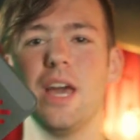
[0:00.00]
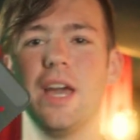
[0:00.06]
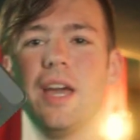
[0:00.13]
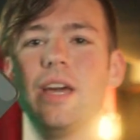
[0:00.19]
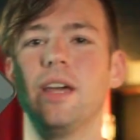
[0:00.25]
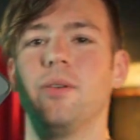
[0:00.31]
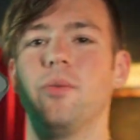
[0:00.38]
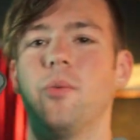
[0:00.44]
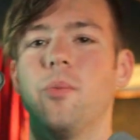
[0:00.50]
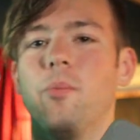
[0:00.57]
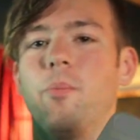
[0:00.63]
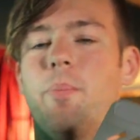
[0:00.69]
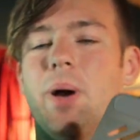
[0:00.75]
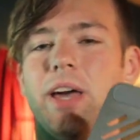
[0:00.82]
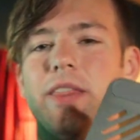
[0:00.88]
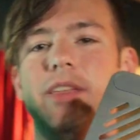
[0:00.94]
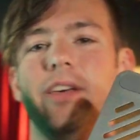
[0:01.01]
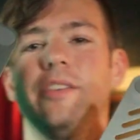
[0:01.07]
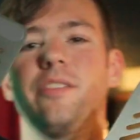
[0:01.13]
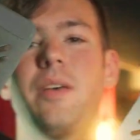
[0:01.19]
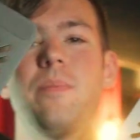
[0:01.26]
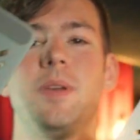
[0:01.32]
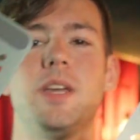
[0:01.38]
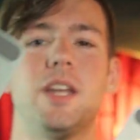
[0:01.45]
and by this
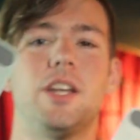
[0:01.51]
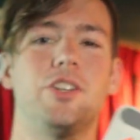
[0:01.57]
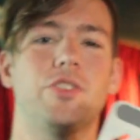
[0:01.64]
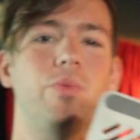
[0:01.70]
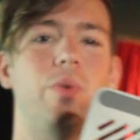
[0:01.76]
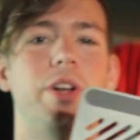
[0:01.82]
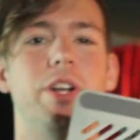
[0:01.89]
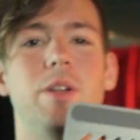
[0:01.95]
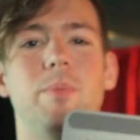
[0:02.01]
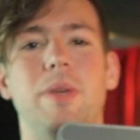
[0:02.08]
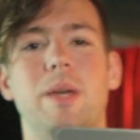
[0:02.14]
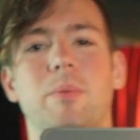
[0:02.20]
I mean I just wanted to be